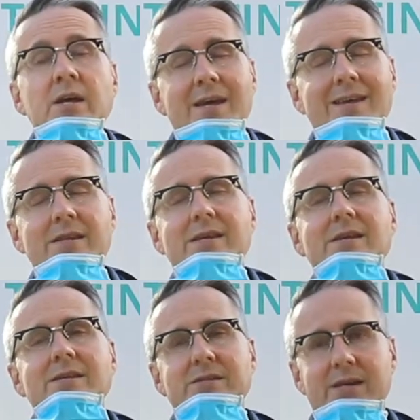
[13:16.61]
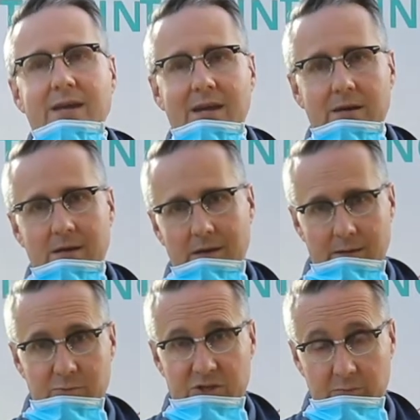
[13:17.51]
and the East
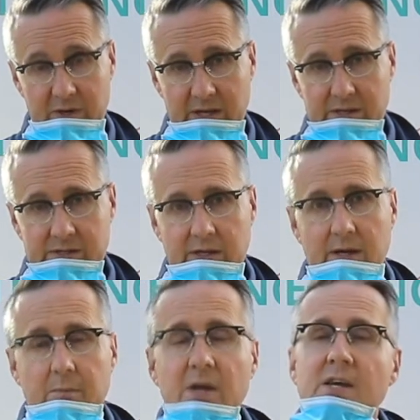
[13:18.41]
Anaheim Gymnasium.